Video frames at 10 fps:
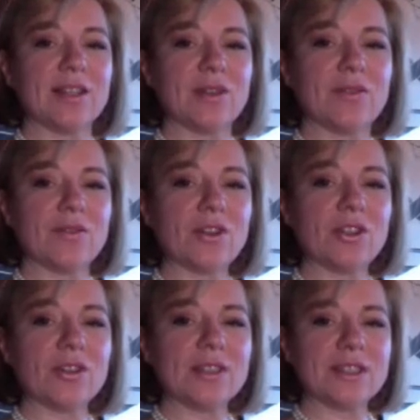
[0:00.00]
The
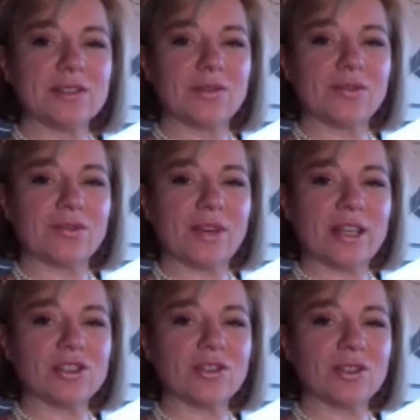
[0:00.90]
founder is the
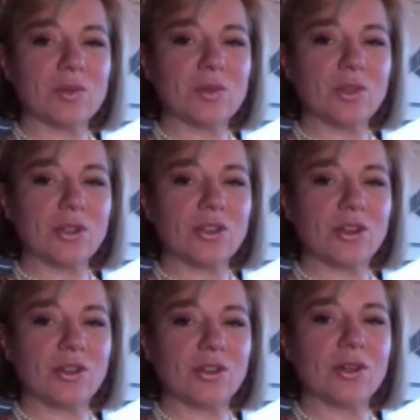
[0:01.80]
French
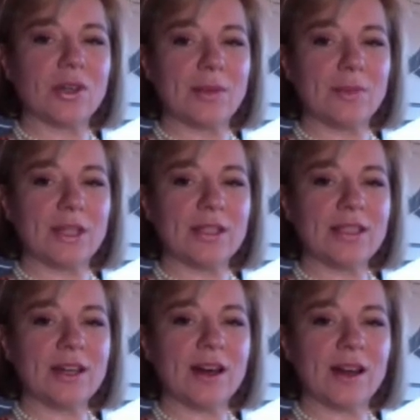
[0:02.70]
entrepreneur
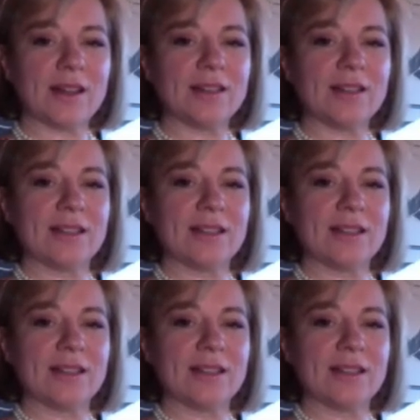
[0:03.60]
Mehdi Rad.